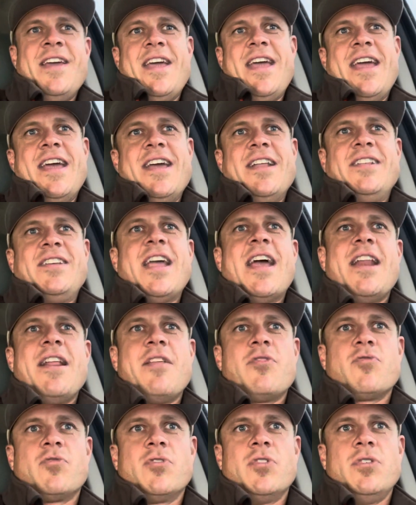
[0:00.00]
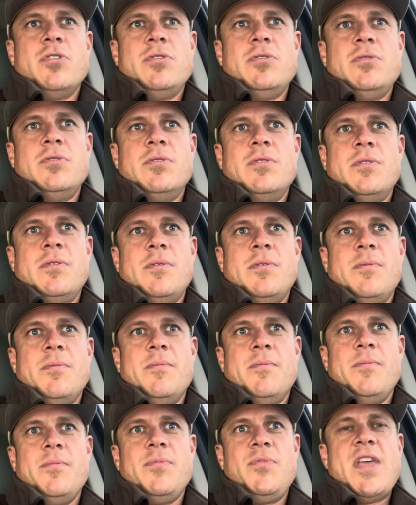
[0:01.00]
and getting through
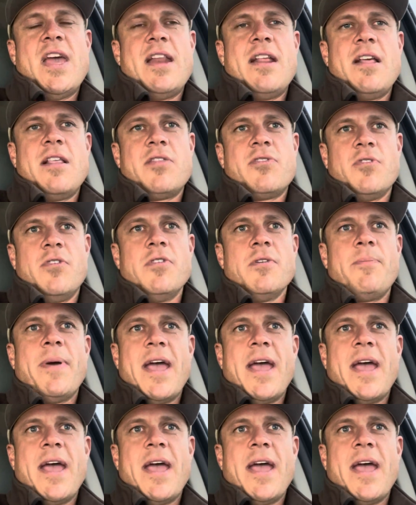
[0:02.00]
the